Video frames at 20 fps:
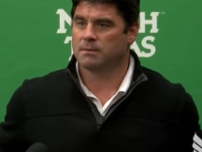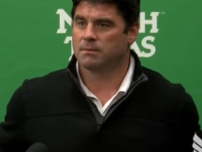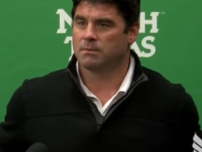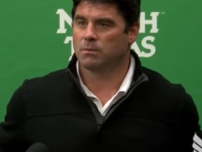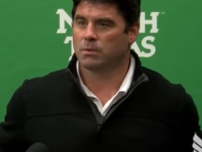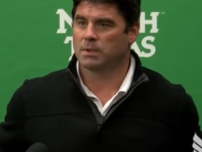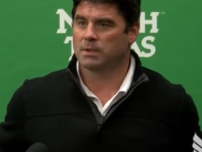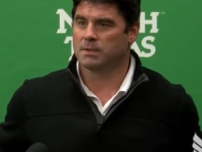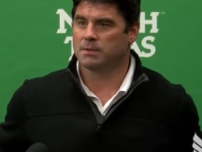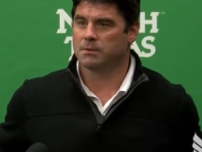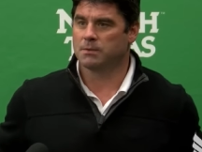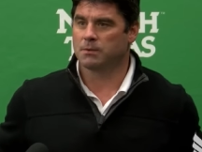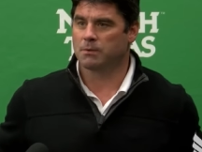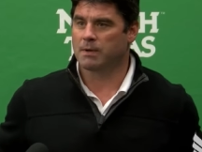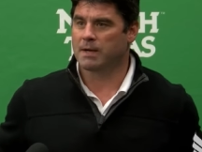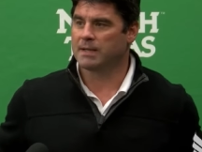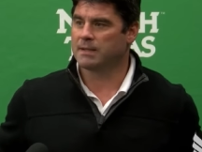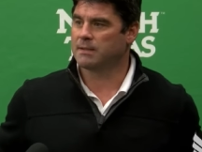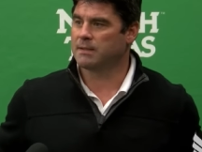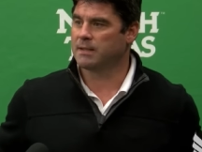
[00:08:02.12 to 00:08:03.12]
we're going to do the
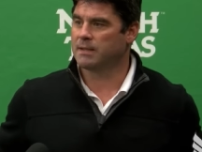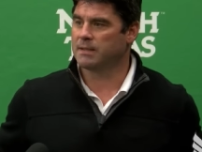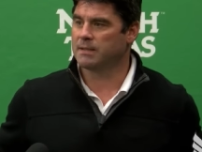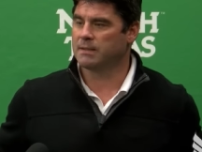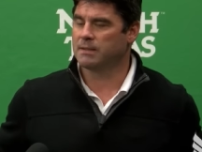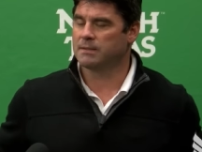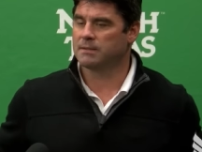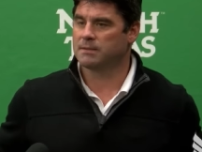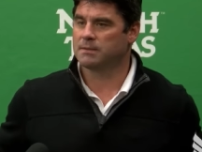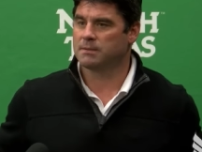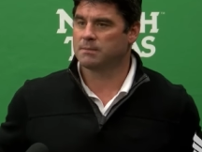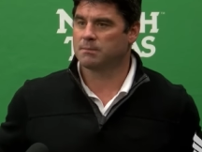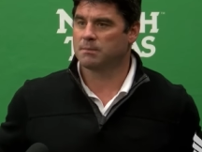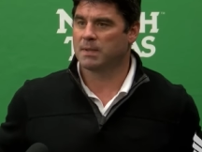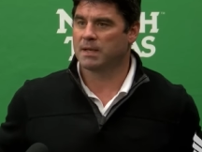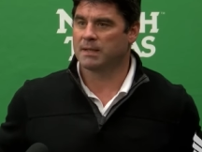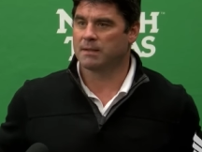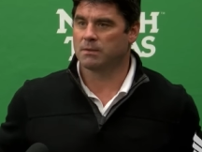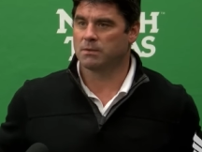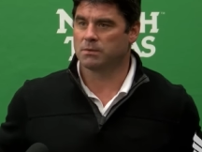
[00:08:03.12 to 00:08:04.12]
right things
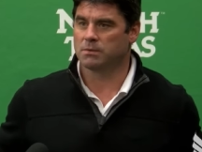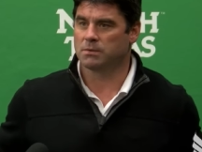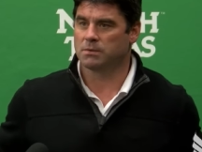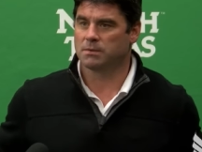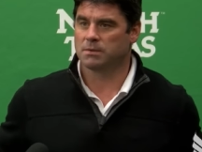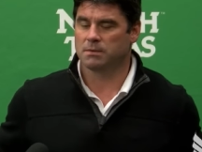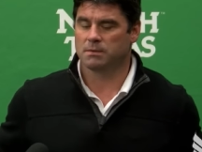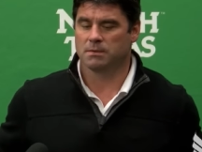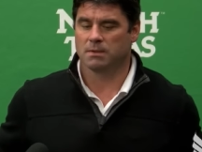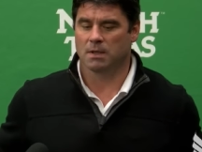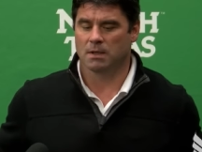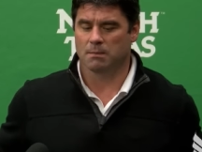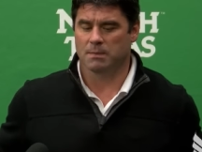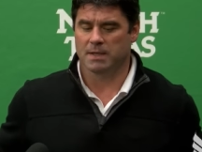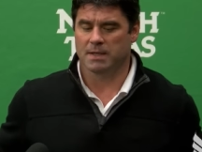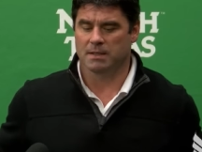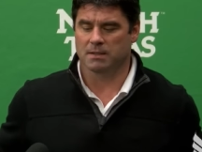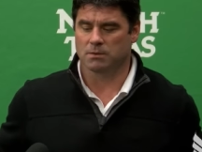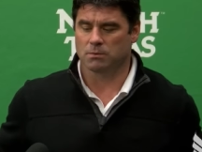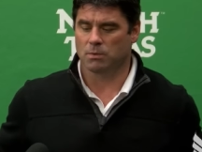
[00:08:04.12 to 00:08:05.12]
by those young
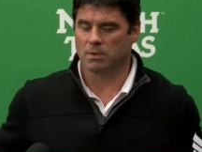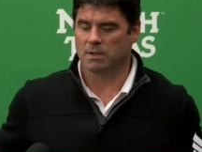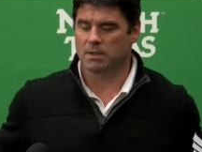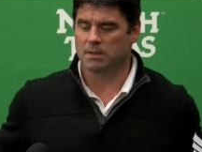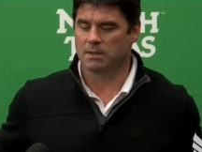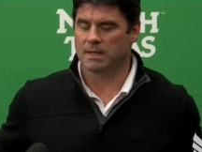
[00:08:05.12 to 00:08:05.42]
men as well,